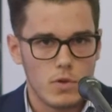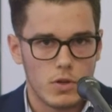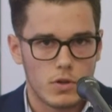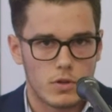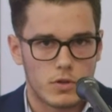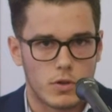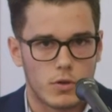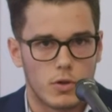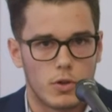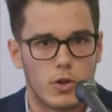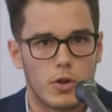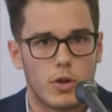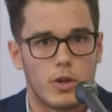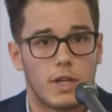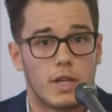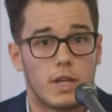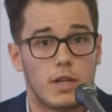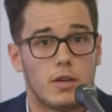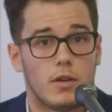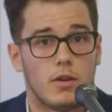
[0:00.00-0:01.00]
So
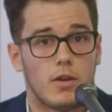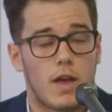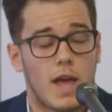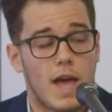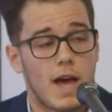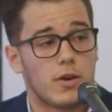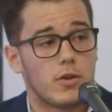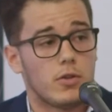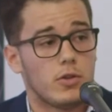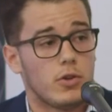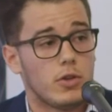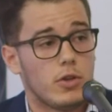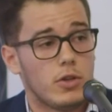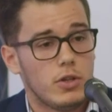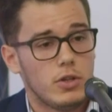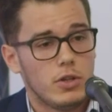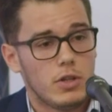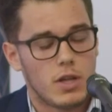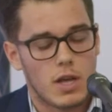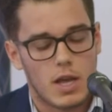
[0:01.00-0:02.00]
learning how to
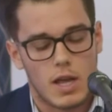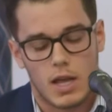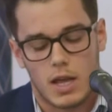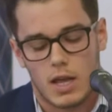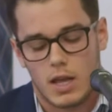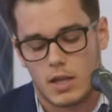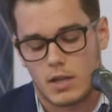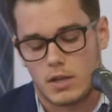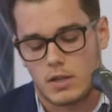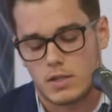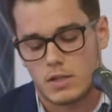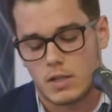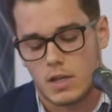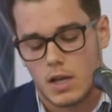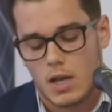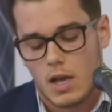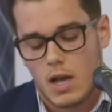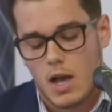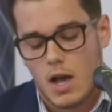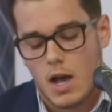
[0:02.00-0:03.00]
learn, and
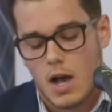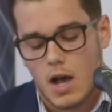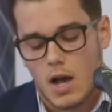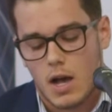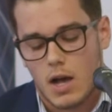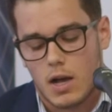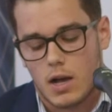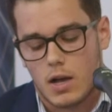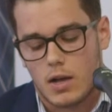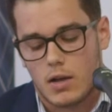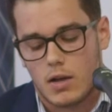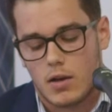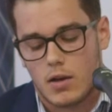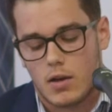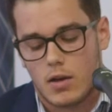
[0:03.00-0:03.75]
I